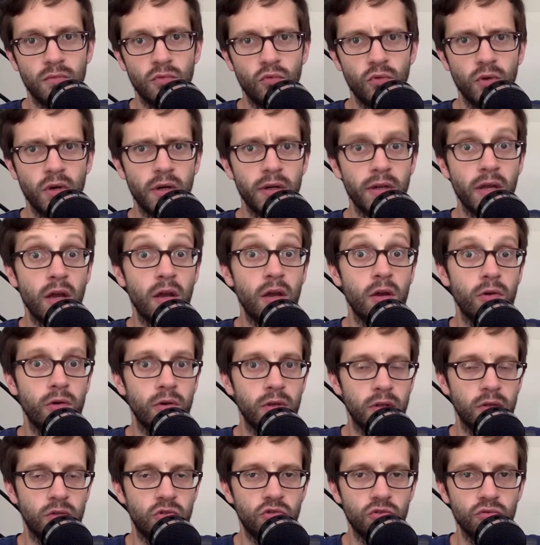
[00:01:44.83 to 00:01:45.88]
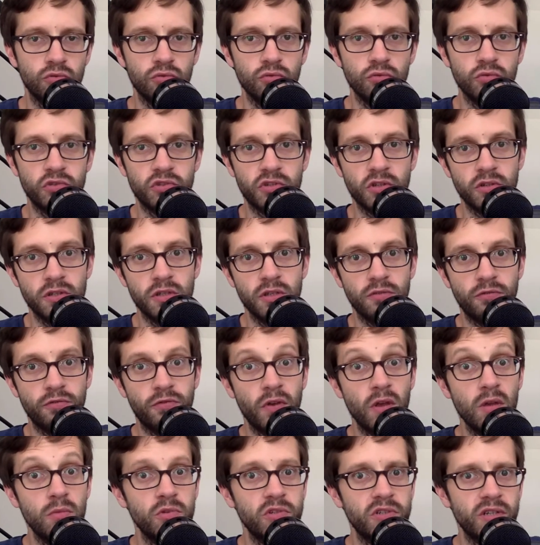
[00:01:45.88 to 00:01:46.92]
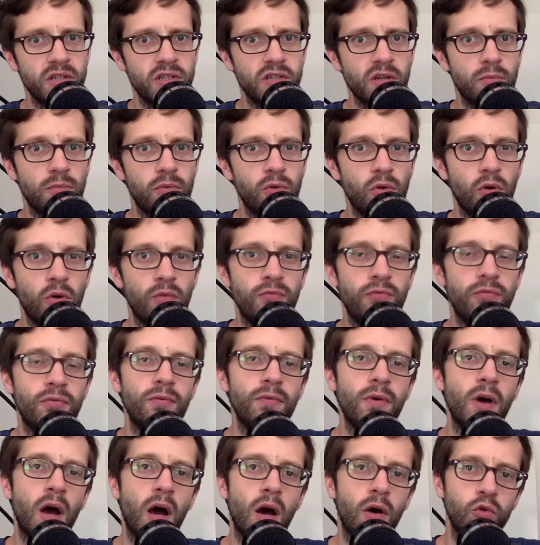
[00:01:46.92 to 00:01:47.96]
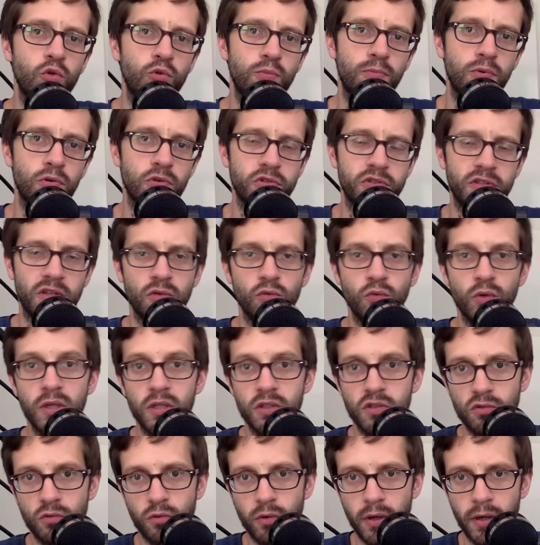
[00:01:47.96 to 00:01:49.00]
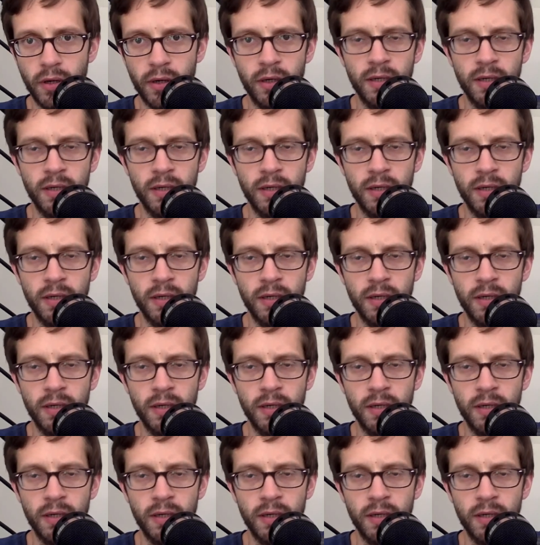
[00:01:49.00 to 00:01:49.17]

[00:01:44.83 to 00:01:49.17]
We are now going to study a famous example of outpost and weak square.